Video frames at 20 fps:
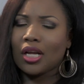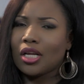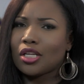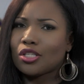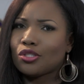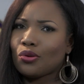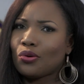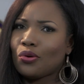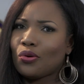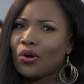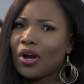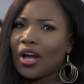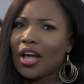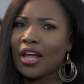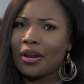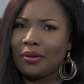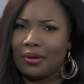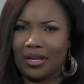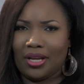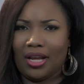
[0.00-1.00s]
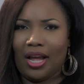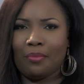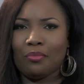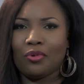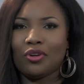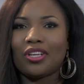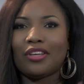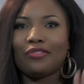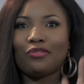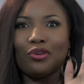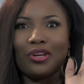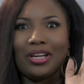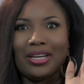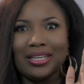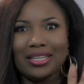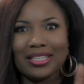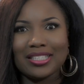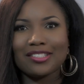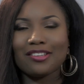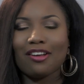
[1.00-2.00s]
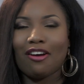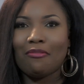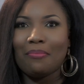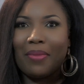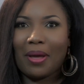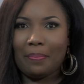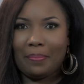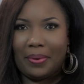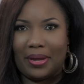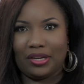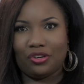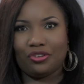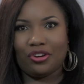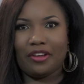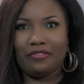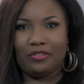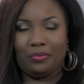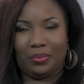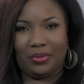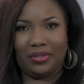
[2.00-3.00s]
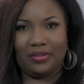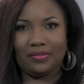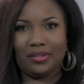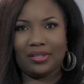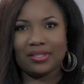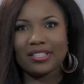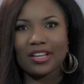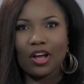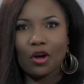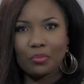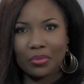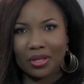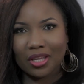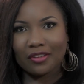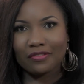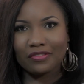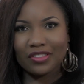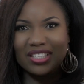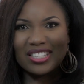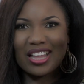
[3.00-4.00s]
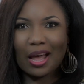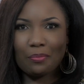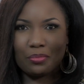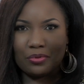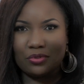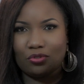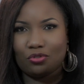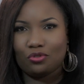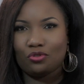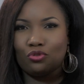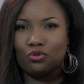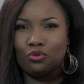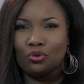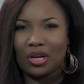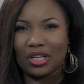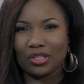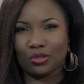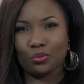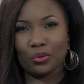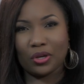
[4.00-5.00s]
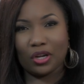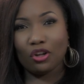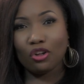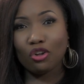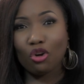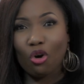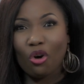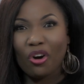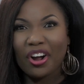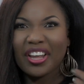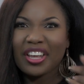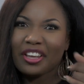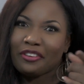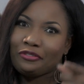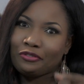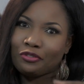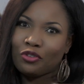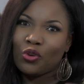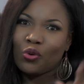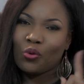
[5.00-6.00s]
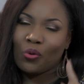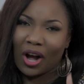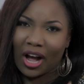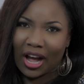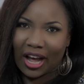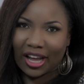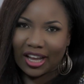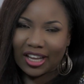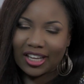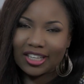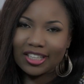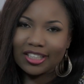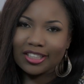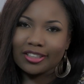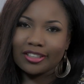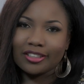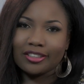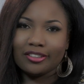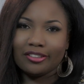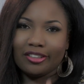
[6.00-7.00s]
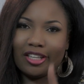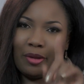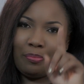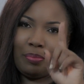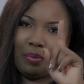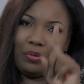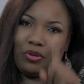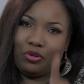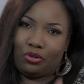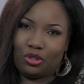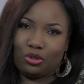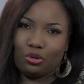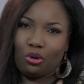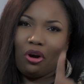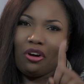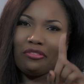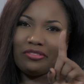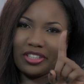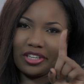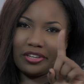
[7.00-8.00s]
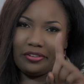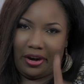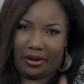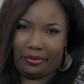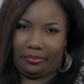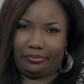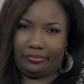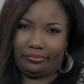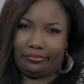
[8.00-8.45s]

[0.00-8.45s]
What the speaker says: So anyway, I'm going to give you a list of my pet driving peeves and tell me if this happens to you as well or if you are a perpetrator of the crime.